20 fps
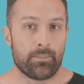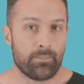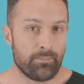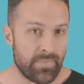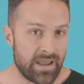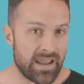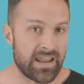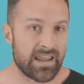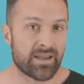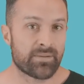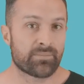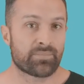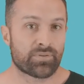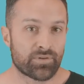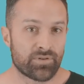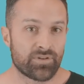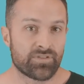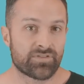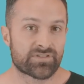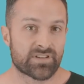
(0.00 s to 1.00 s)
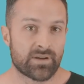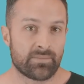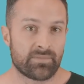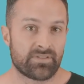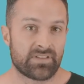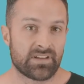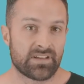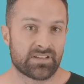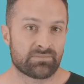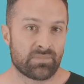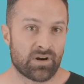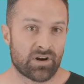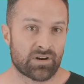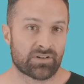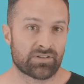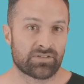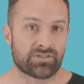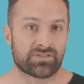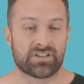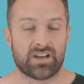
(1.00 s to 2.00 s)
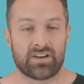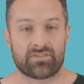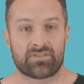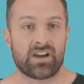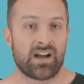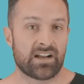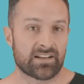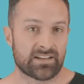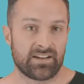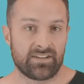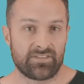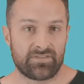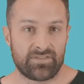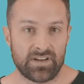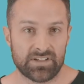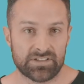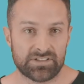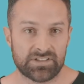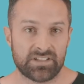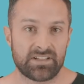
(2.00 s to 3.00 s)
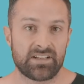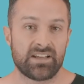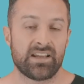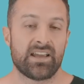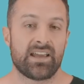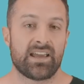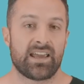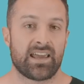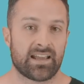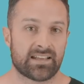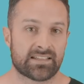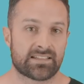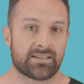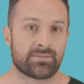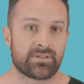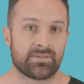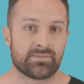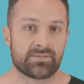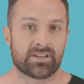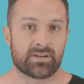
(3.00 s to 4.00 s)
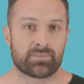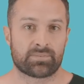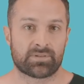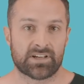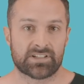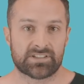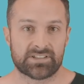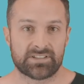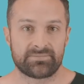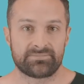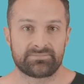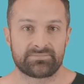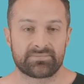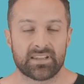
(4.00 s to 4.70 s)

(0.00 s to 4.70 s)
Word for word: may improve some of these markers of cognitive function and symptoms of depression.